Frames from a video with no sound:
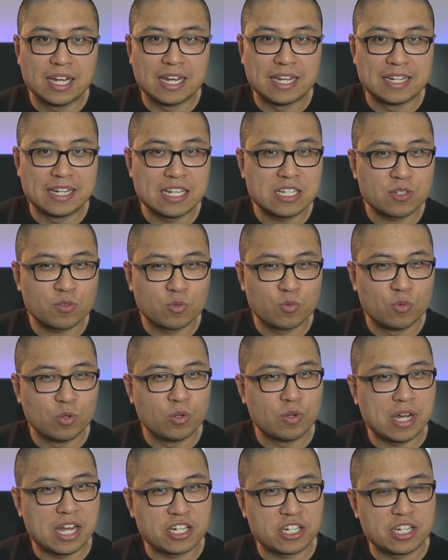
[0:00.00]
And this
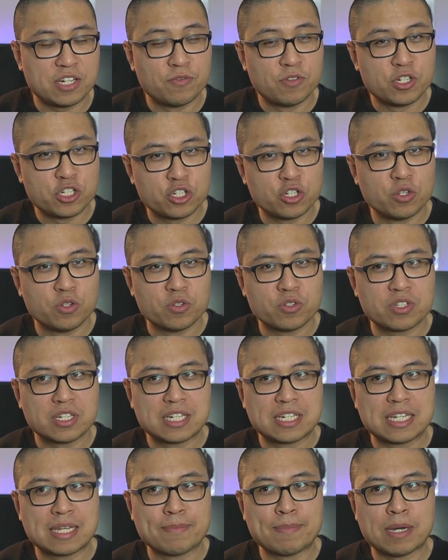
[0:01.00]
will actually reduce
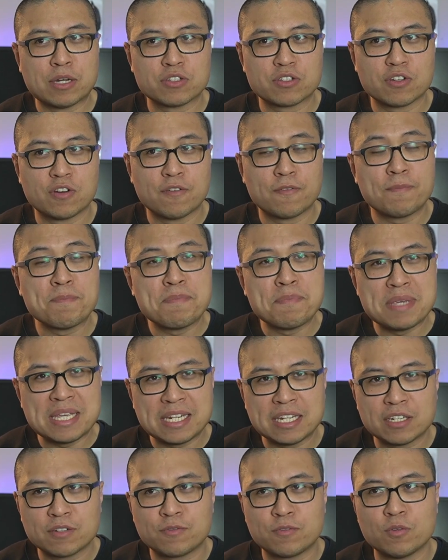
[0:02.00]
the amount of
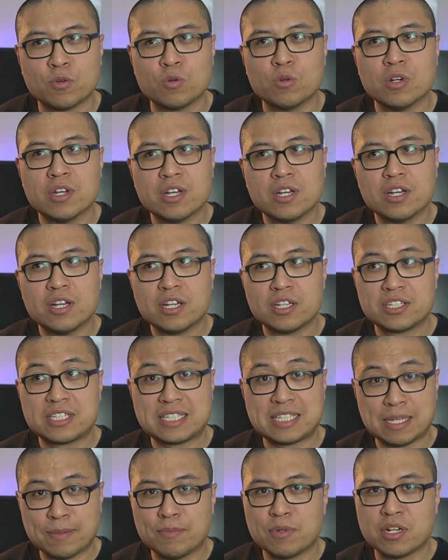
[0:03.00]
meaningful
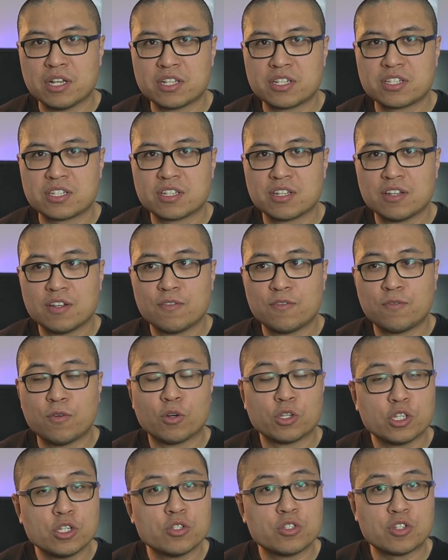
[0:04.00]
stimulus
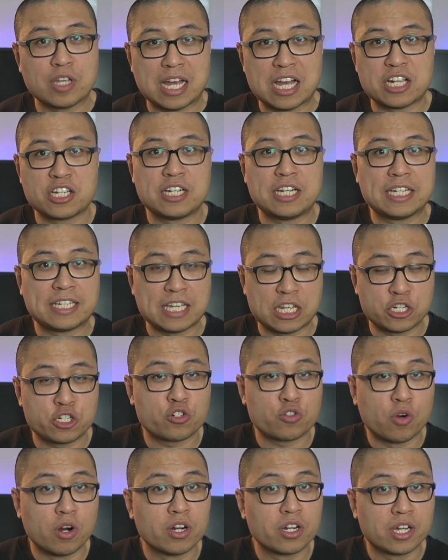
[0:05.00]
for you to actually get
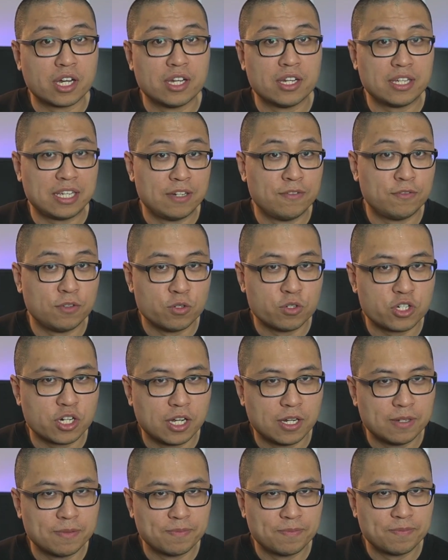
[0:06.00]
stronger in
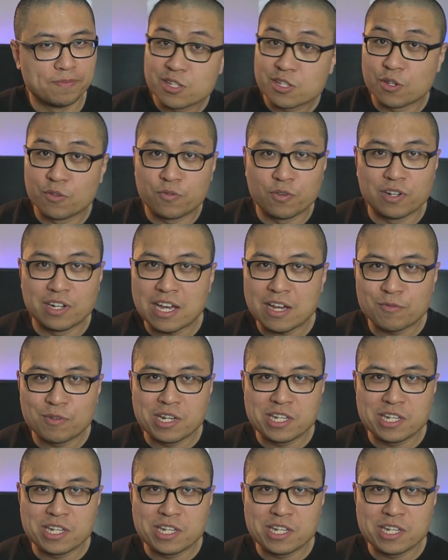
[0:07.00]
future. So for that